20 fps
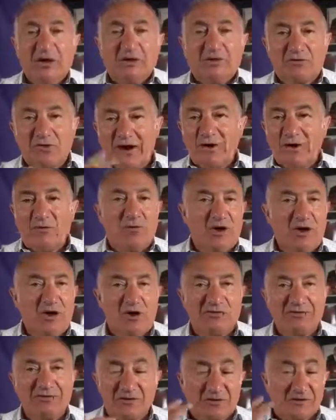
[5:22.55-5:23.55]
create
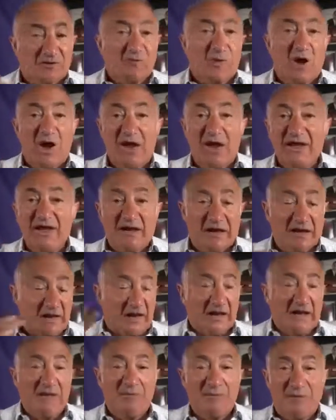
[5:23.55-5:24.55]
wealth, inspire, to
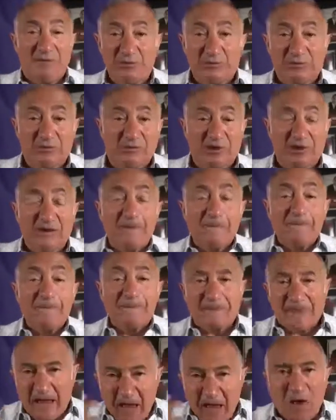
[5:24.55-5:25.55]
lead people,
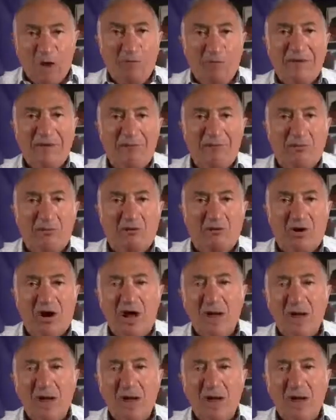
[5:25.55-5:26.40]
to help people grow.